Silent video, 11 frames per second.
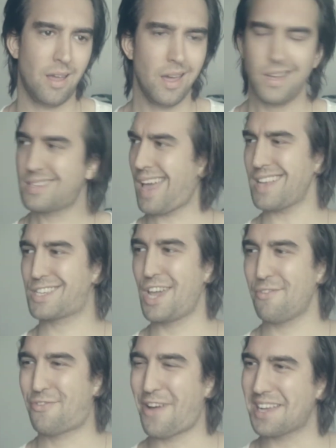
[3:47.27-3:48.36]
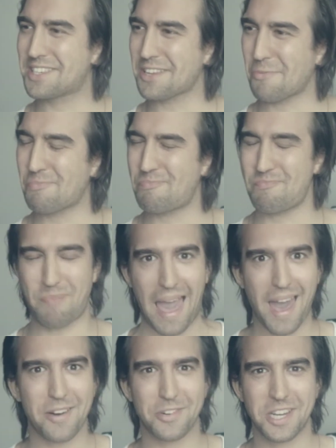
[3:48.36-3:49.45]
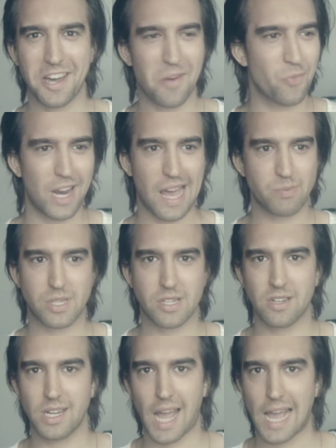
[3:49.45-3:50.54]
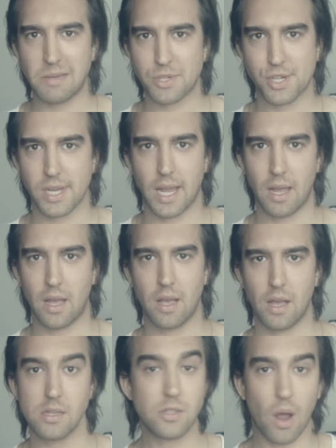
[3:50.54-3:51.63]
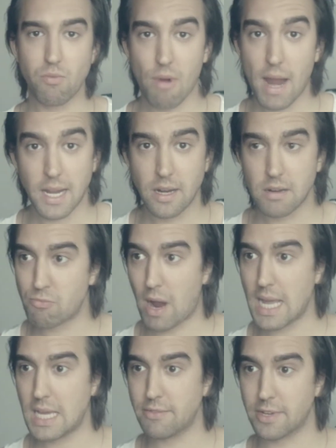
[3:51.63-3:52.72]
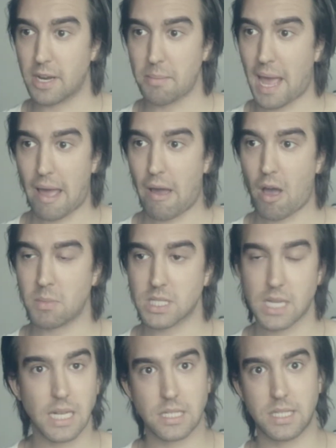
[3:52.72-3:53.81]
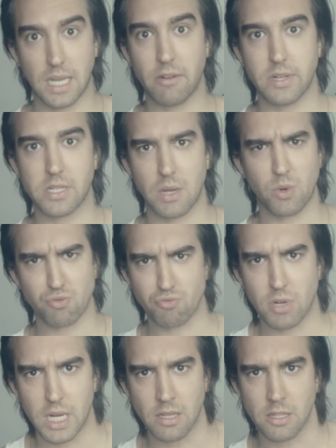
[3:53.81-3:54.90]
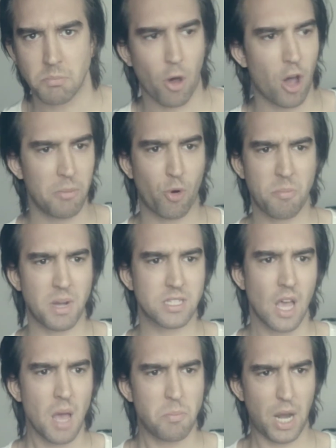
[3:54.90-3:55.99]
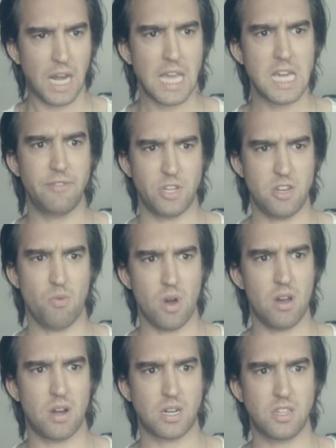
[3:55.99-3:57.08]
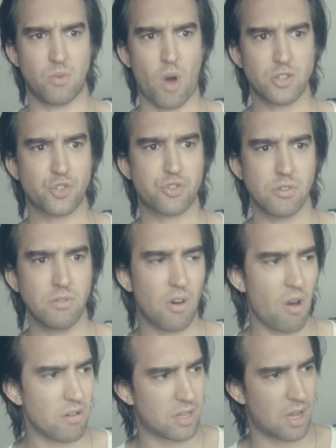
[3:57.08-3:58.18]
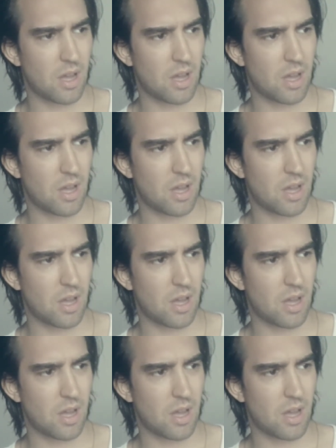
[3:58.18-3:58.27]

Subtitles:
This hatchet-faced old bat of a nun went absolutely apeshit. Started ranting and raving about how I must take seriously what's written in the Bible. I must believe in the word of the one true God.